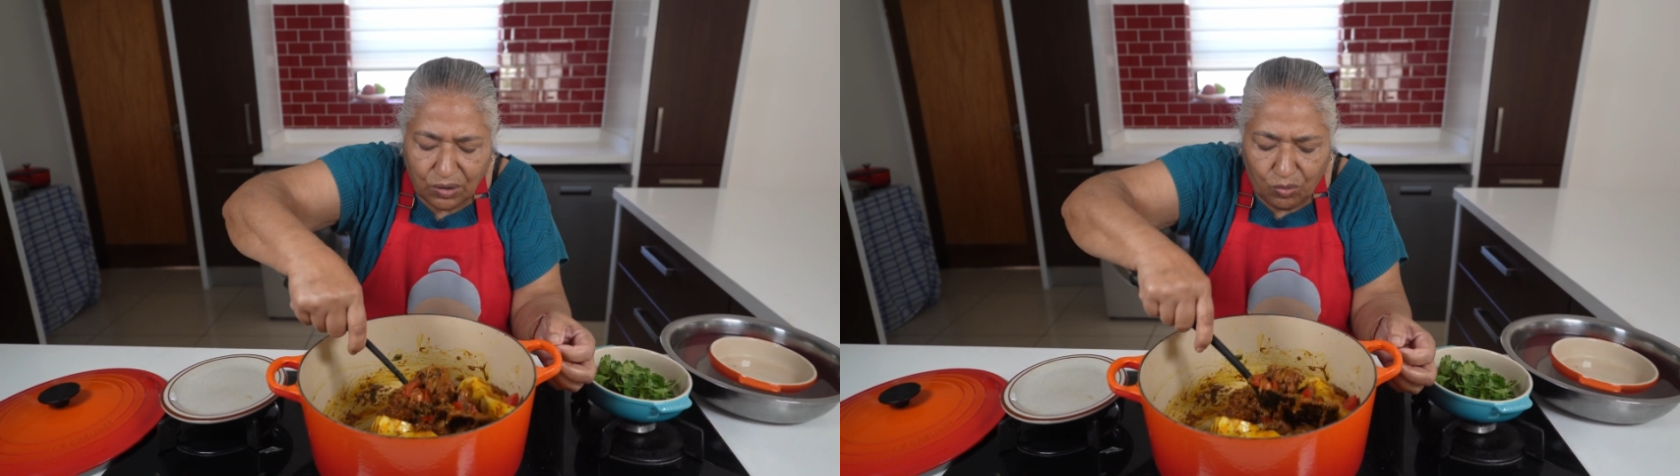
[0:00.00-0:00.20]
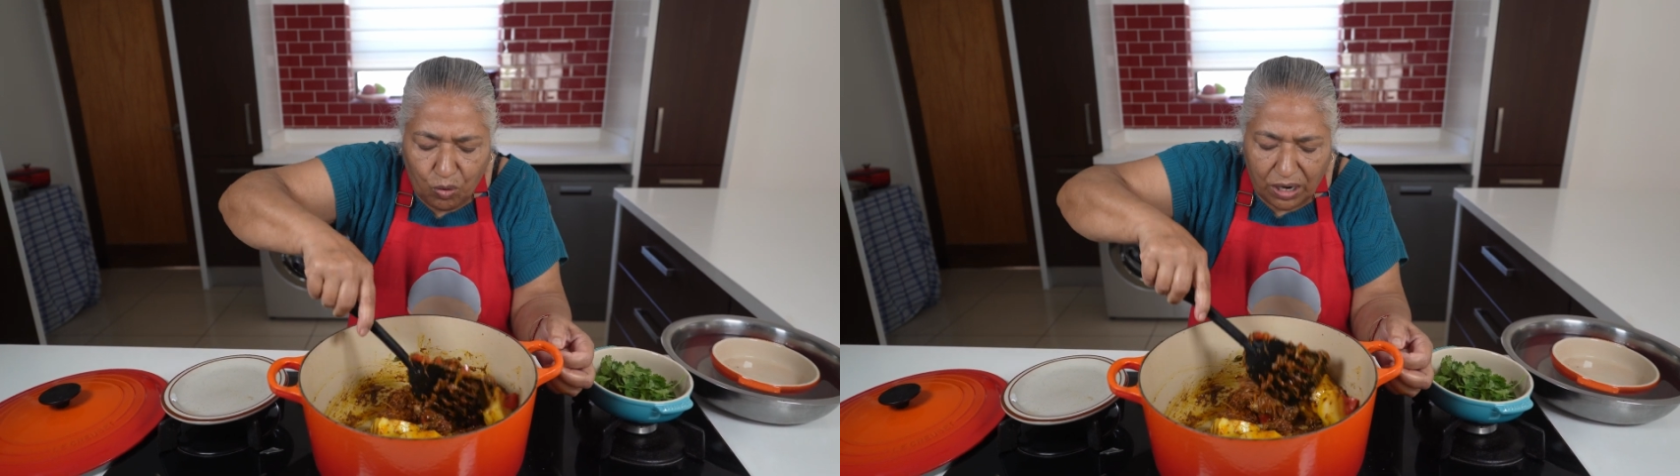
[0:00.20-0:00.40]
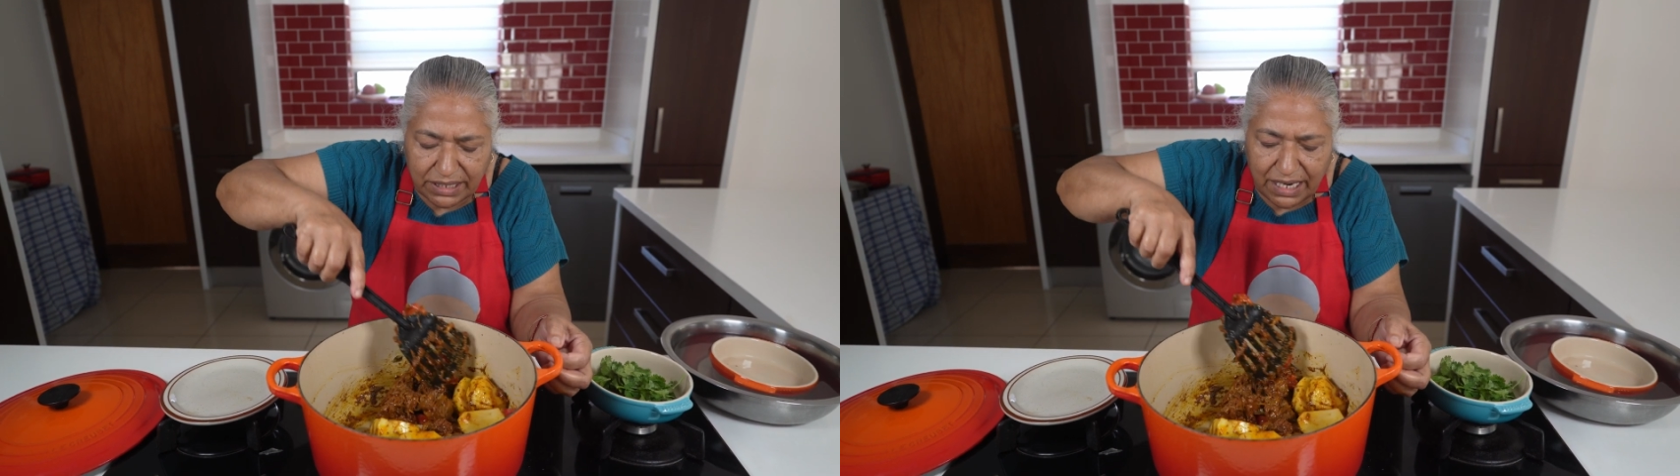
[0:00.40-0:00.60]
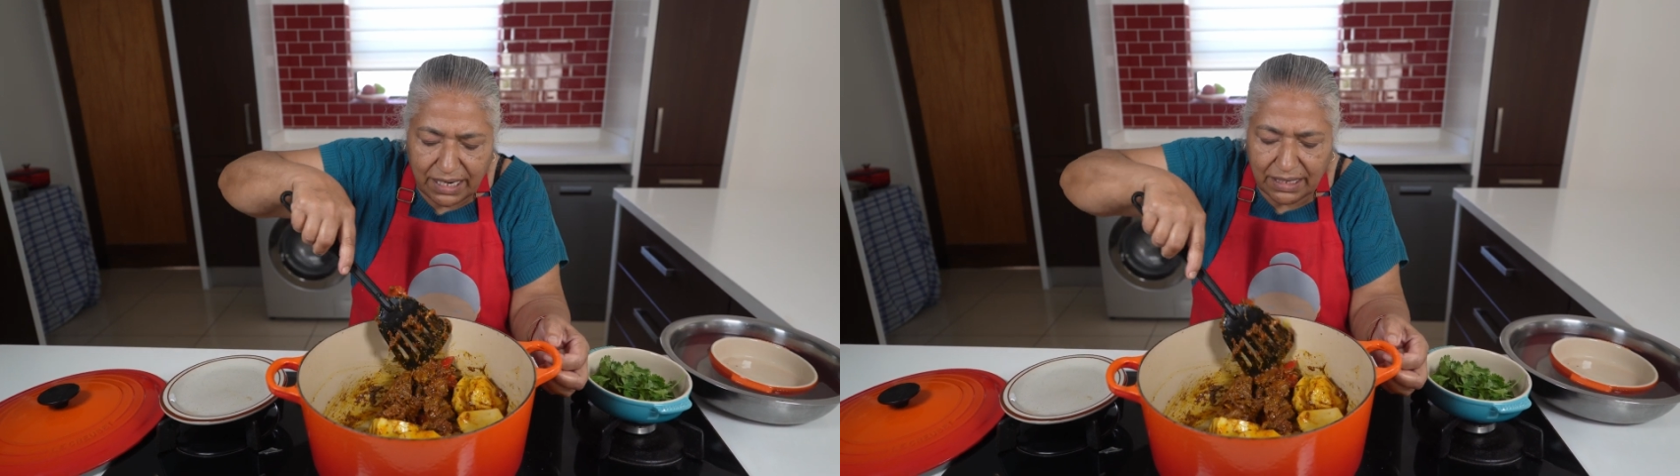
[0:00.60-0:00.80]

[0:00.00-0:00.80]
water.